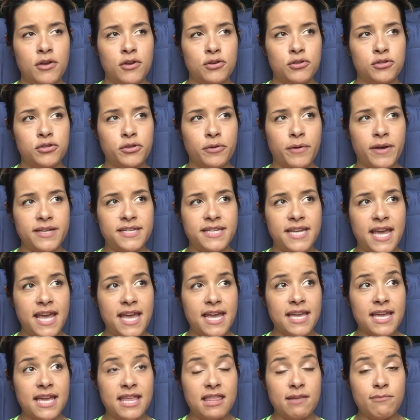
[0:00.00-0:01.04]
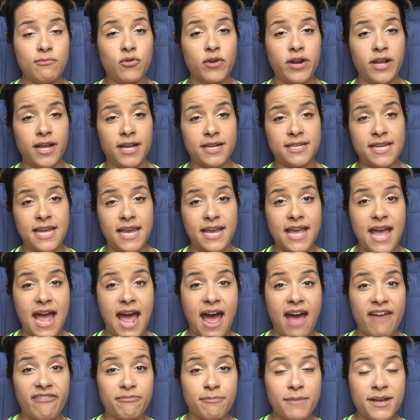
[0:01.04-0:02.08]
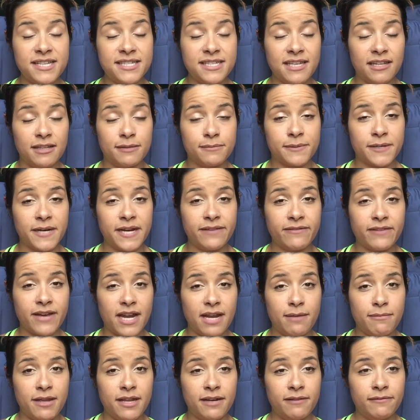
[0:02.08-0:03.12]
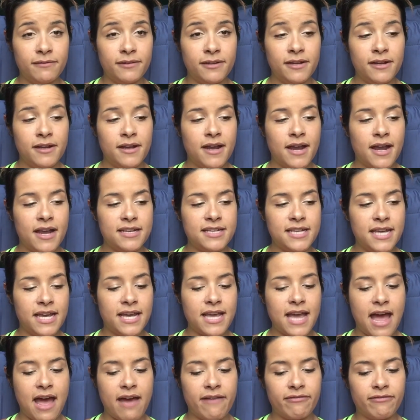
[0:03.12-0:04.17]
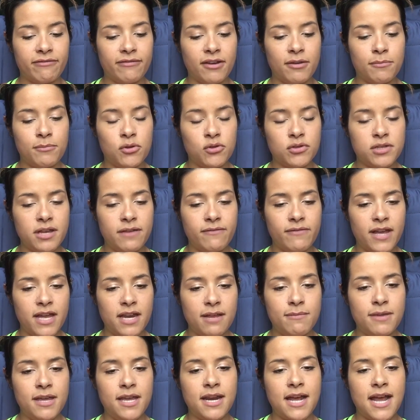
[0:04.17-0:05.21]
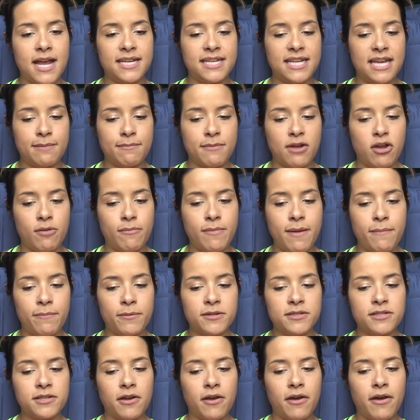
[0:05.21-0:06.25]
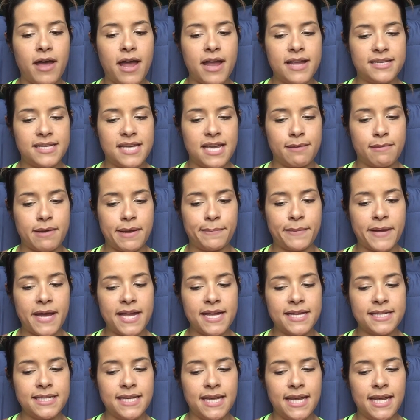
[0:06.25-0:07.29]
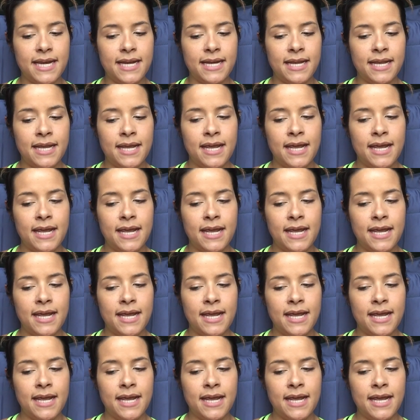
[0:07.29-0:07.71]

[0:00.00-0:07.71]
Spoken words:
So I take, in the morning, I take half my Celebrate vitamin. I take half a multivitamin. I take my omeprazole. I take my biotin.